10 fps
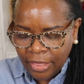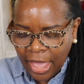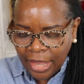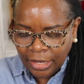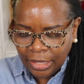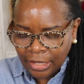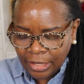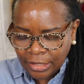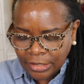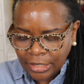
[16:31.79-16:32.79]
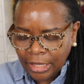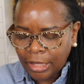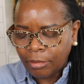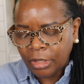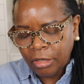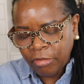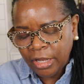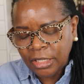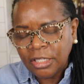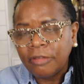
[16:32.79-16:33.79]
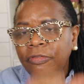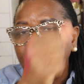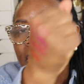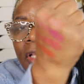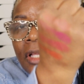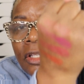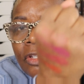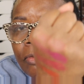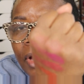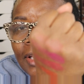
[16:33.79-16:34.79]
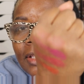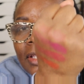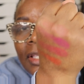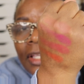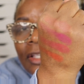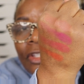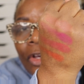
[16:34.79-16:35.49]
that is relative to my skin